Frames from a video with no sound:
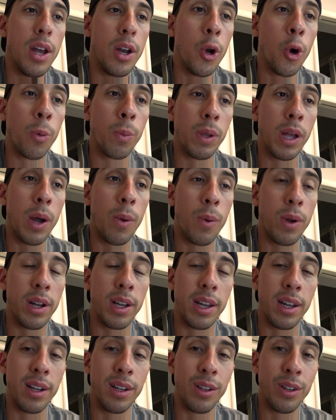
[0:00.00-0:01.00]
Normally I want
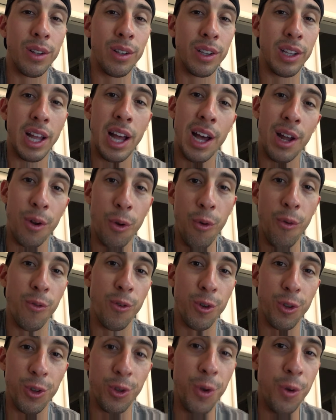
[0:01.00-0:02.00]
to get a lot
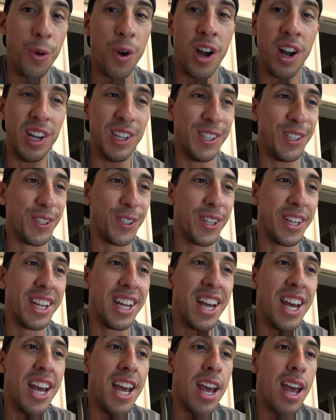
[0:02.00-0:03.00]
over 200,
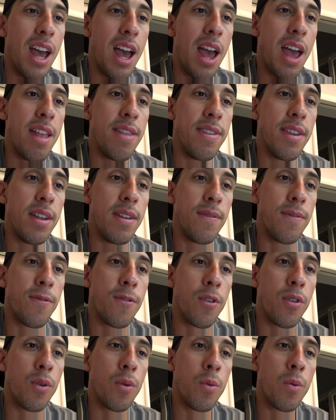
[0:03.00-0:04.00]
and then
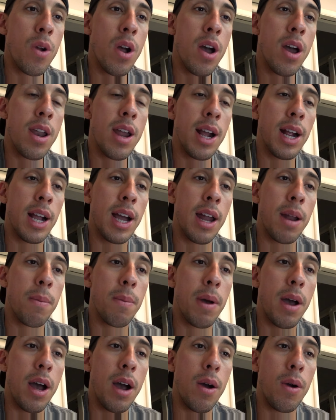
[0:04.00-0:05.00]
for the run I got
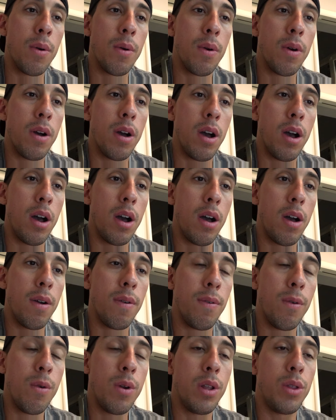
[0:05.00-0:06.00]
about
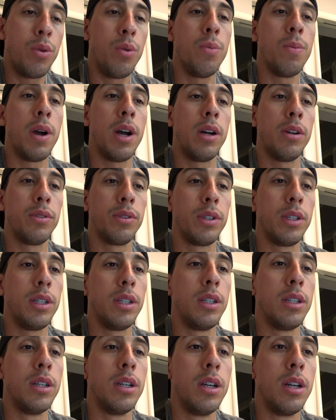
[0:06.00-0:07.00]
42 miles in,